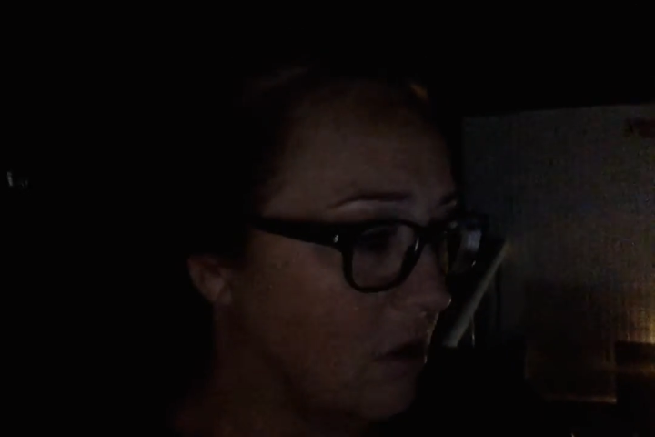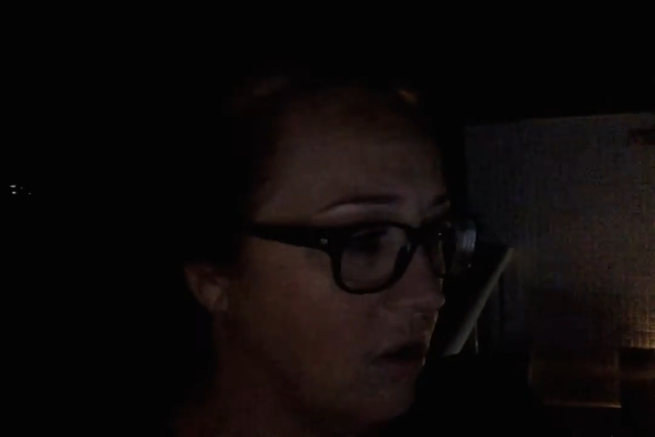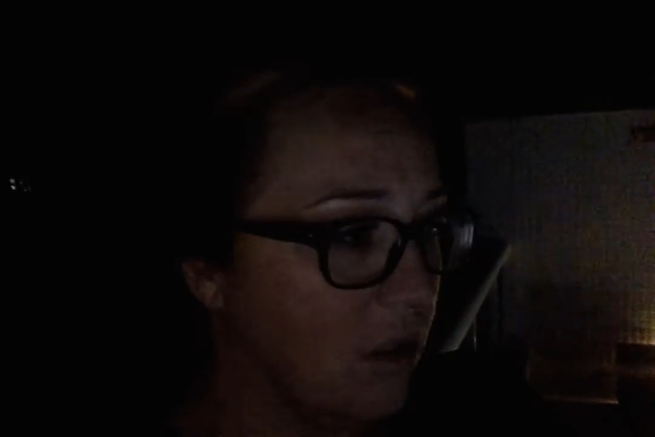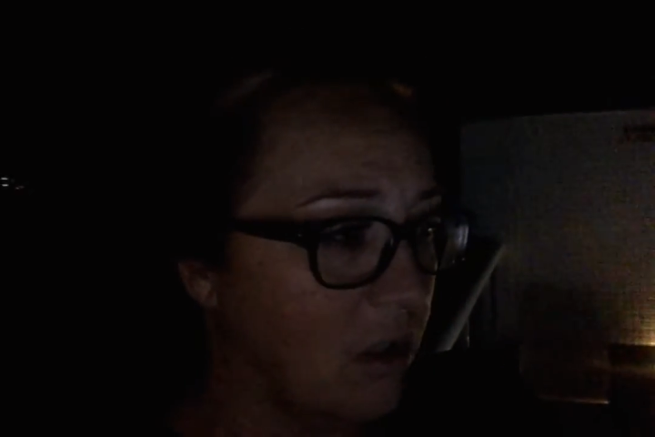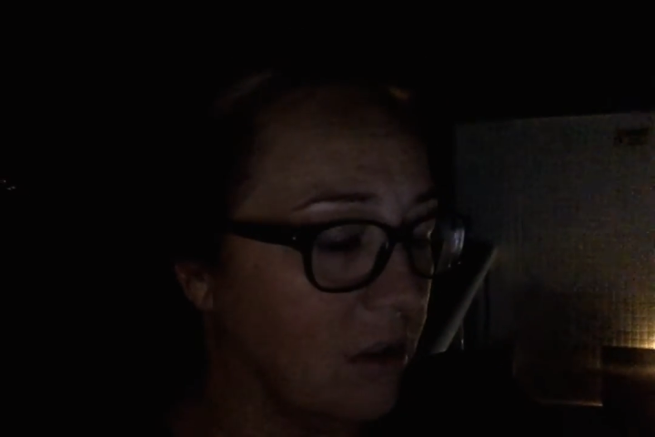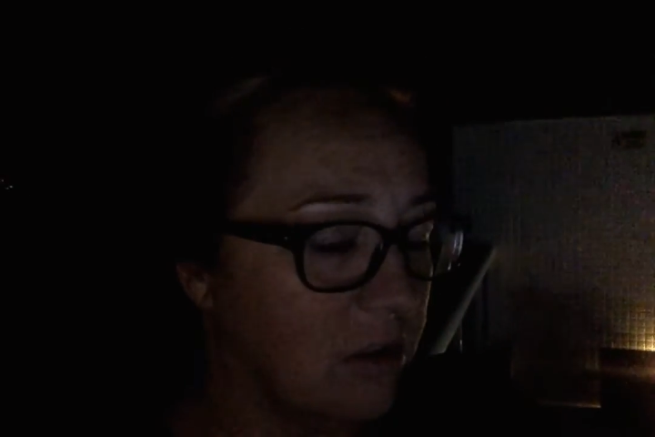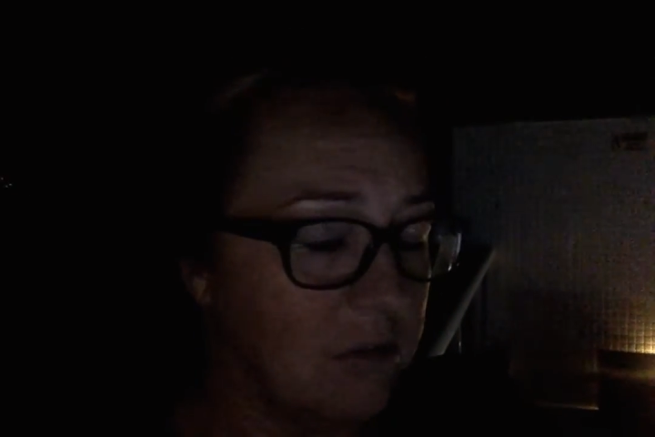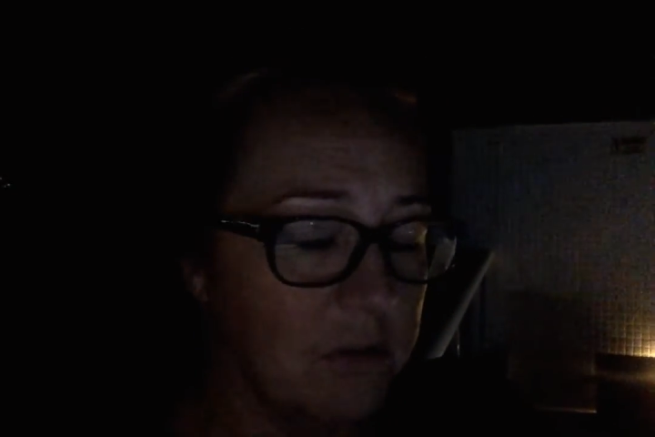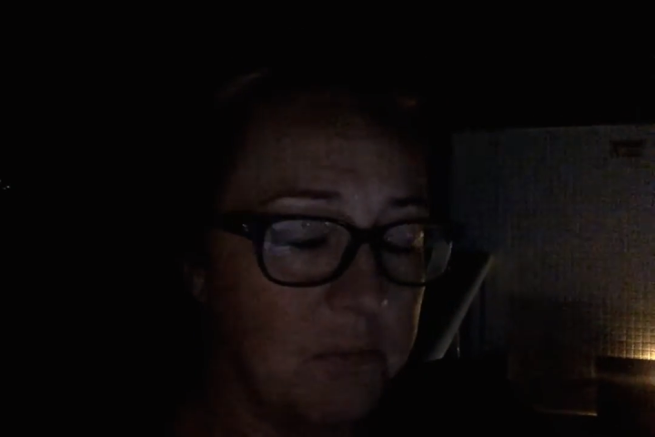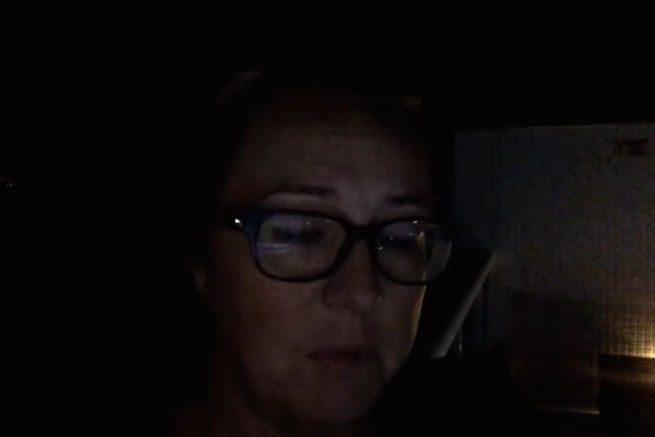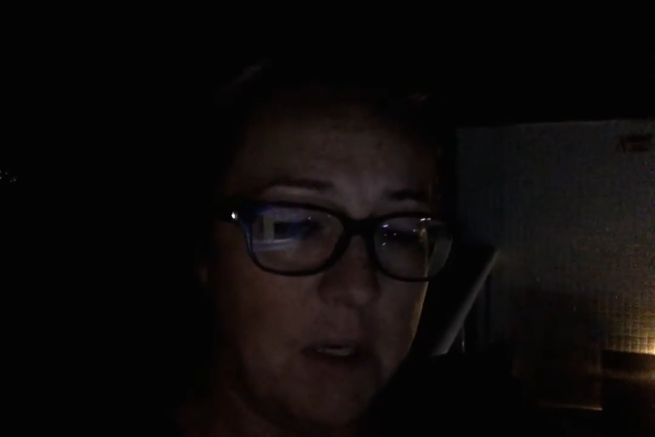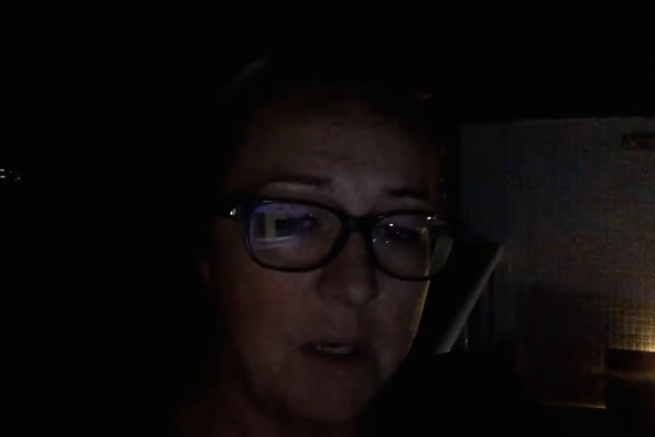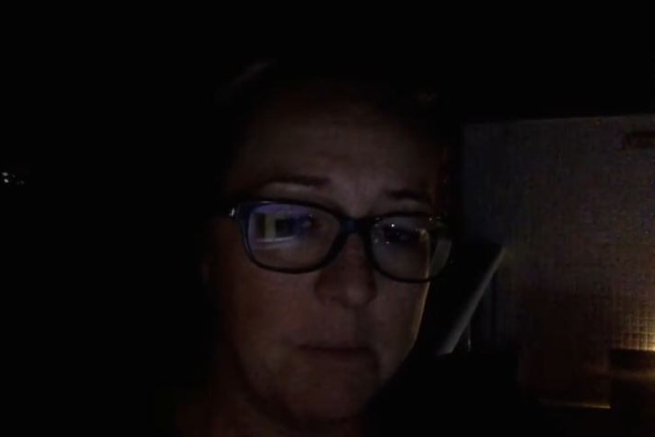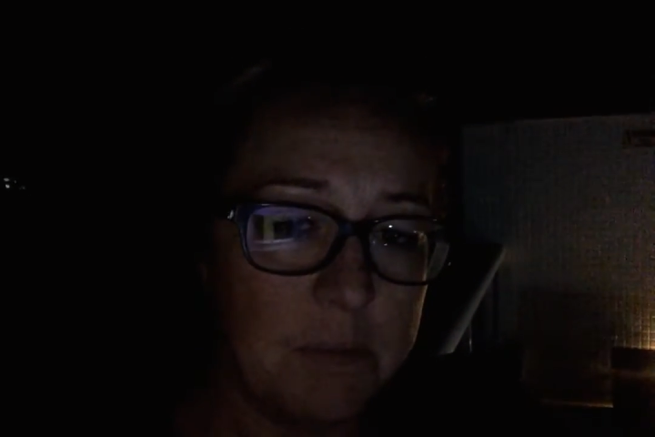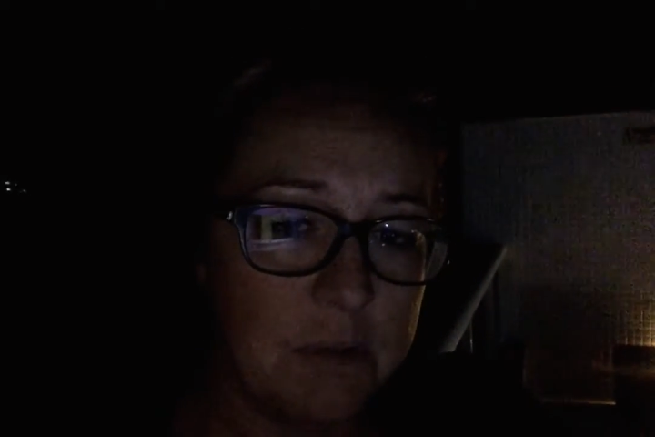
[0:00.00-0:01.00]
cooked
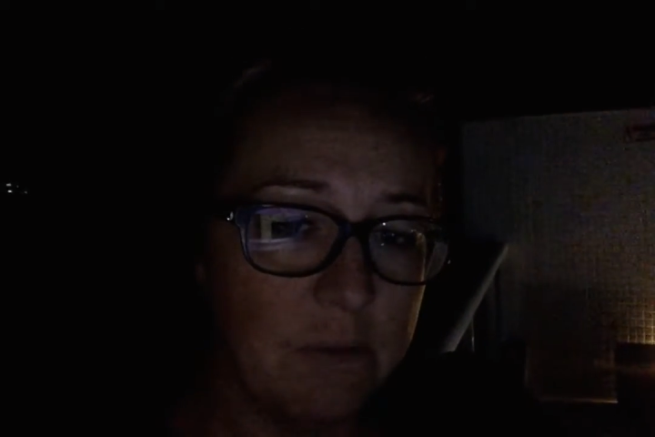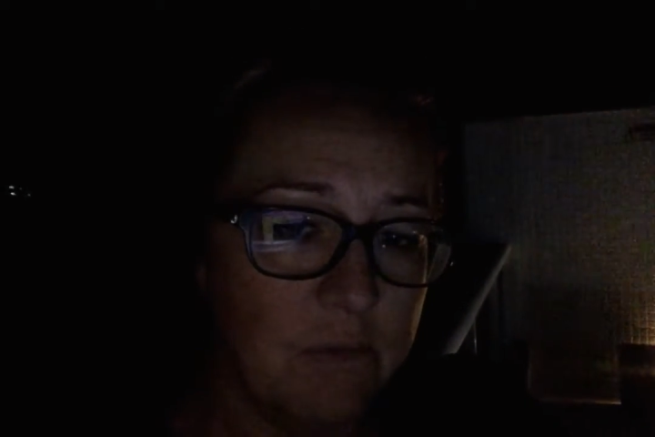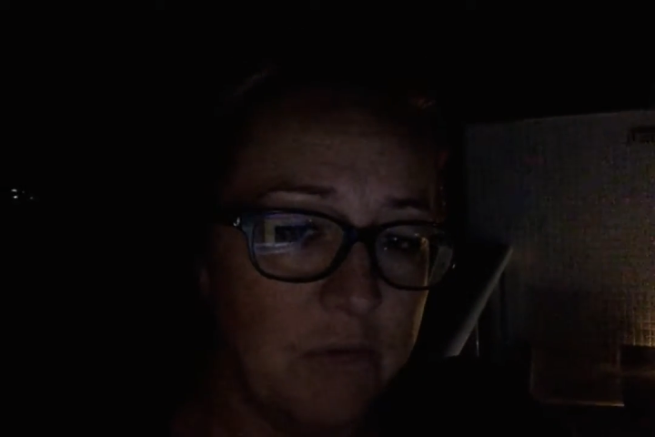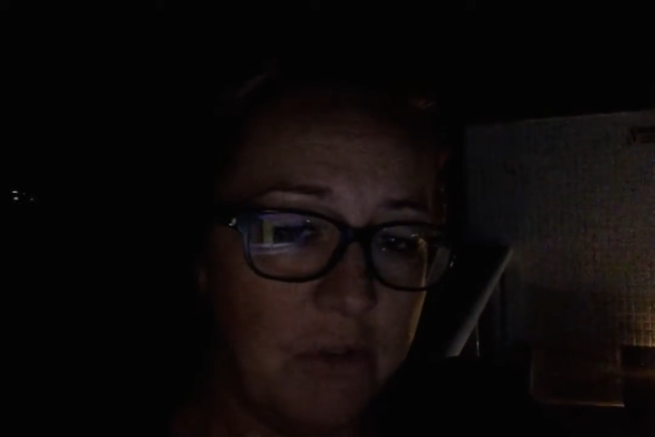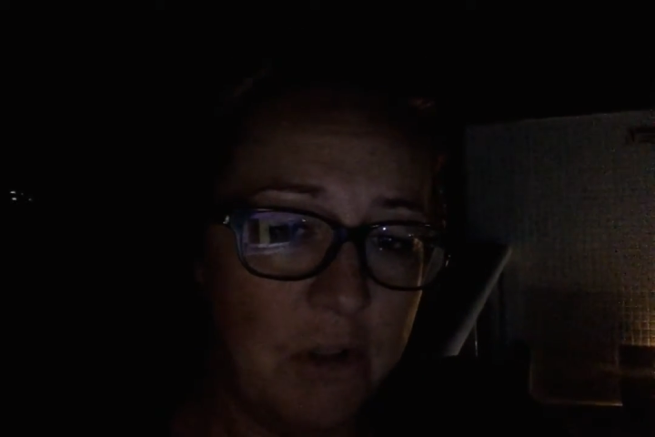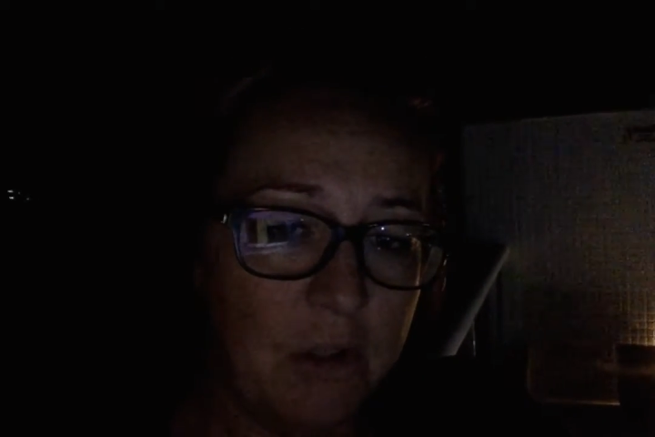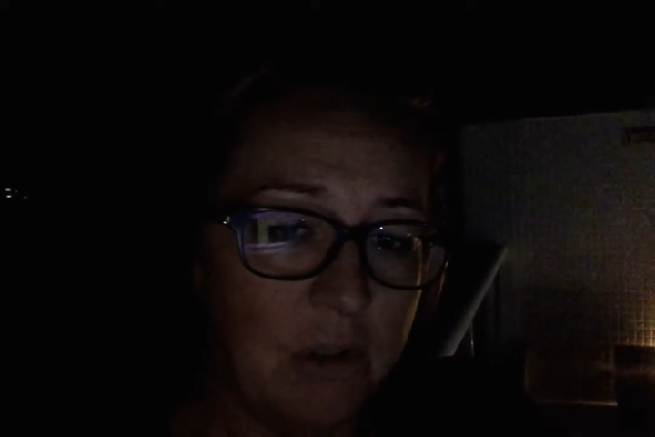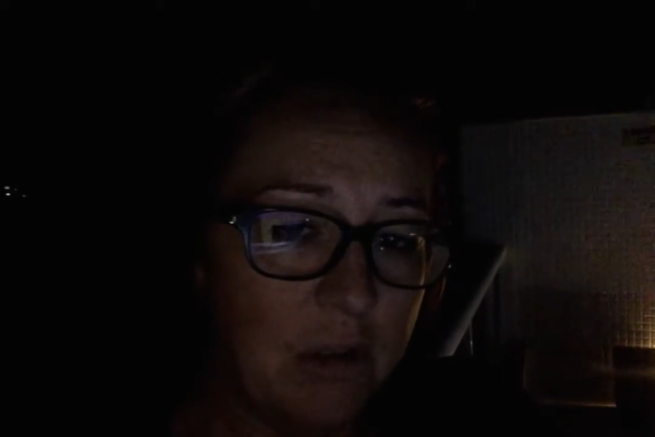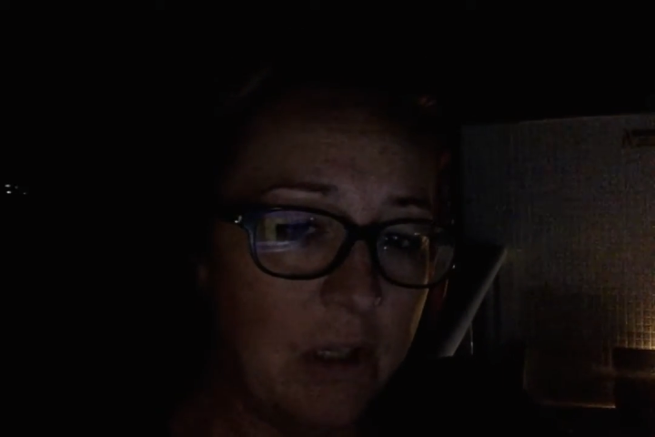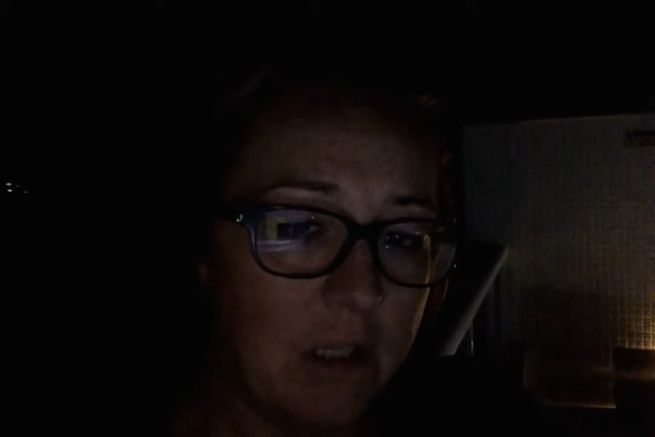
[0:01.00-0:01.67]
me up some food,